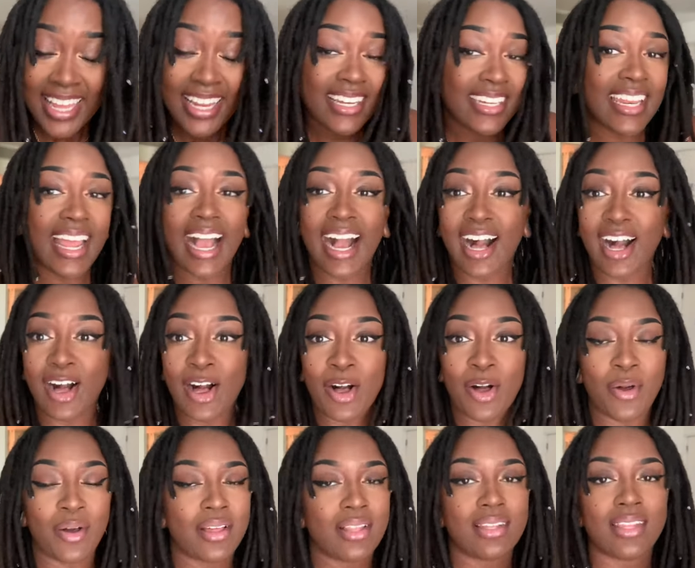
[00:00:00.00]

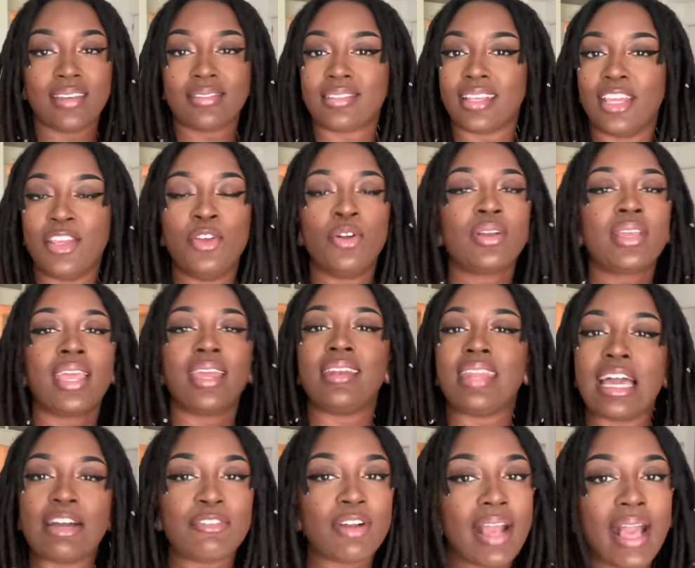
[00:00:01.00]
Now, listen, you can
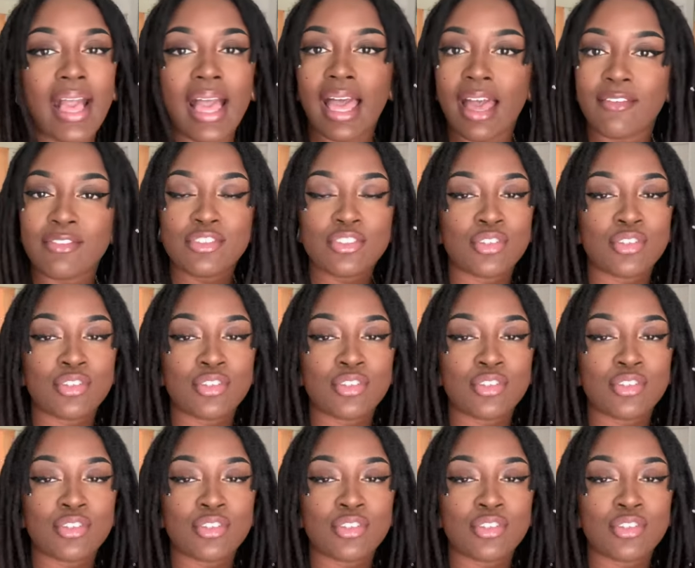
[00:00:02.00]
never have